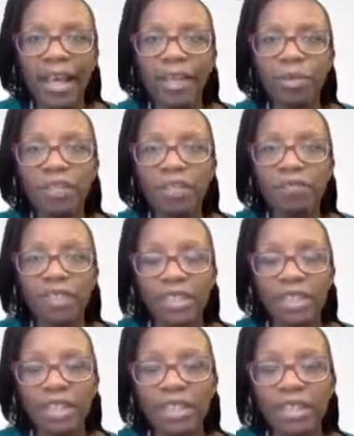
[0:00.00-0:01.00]
and within
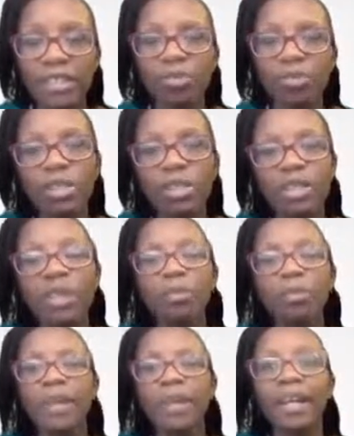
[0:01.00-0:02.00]
facilities that routinely
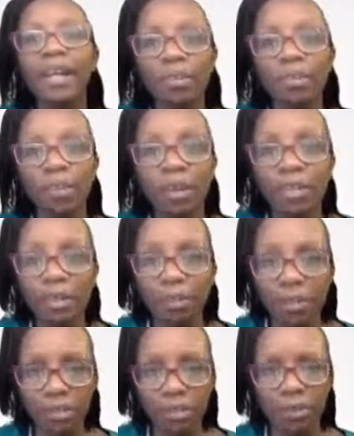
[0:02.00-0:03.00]
provide antibiotic
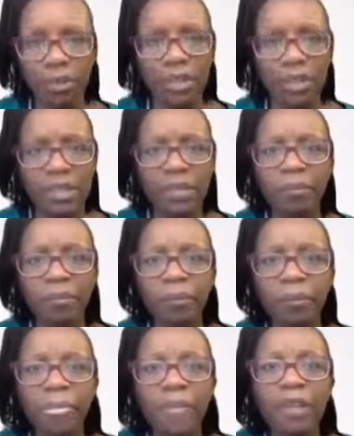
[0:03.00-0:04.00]
prescriptions.
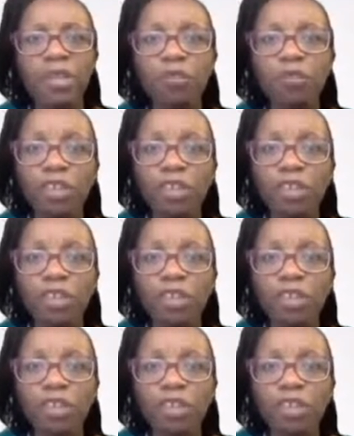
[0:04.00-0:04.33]
So,